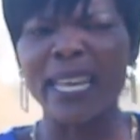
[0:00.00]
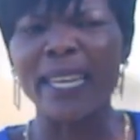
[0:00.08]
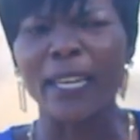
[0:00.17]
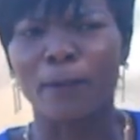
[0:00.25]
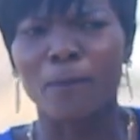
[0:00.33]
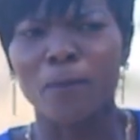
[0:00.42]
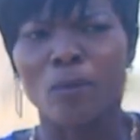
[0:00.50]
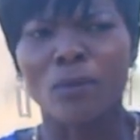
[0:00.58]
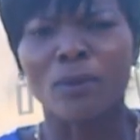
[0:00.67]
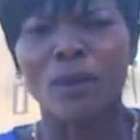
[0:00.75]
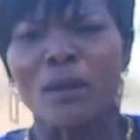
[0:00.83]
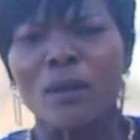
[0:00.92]
saying?
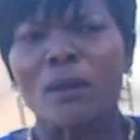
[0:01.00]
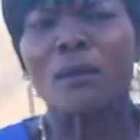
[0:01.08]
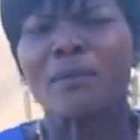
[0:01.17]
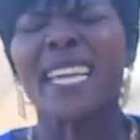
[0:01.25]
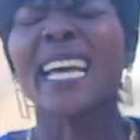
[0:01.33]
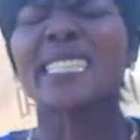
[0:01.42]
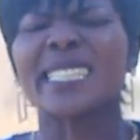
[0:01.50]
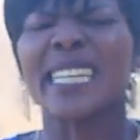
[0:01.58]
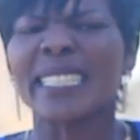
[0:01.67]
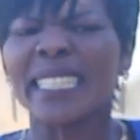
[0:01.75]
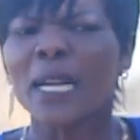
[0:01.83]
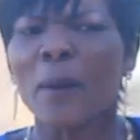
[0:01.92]
There are
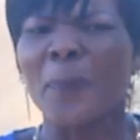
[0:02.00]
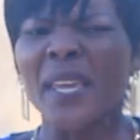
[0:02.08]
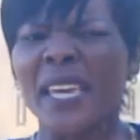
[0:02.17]
certain